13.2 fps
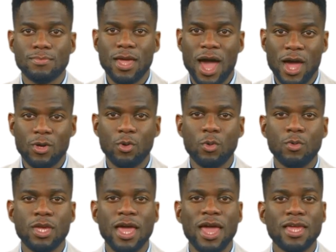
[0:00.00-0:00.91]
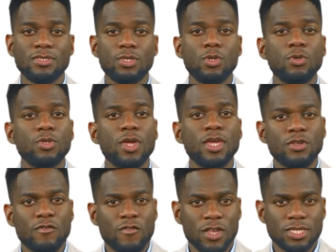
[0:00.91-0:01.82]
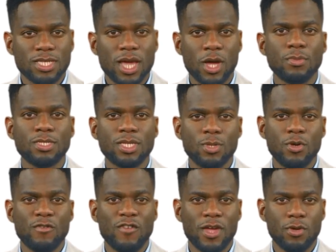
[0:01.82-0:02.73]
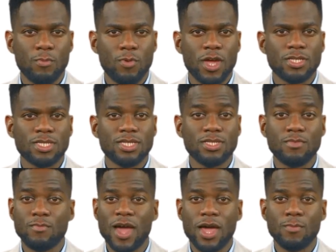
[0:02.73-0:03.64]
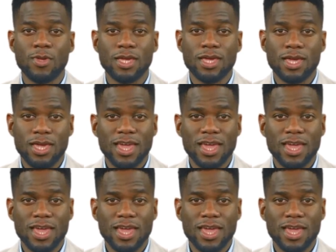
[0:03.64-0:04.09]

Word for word: Our Google Ads user interface helps simplify the process of mapping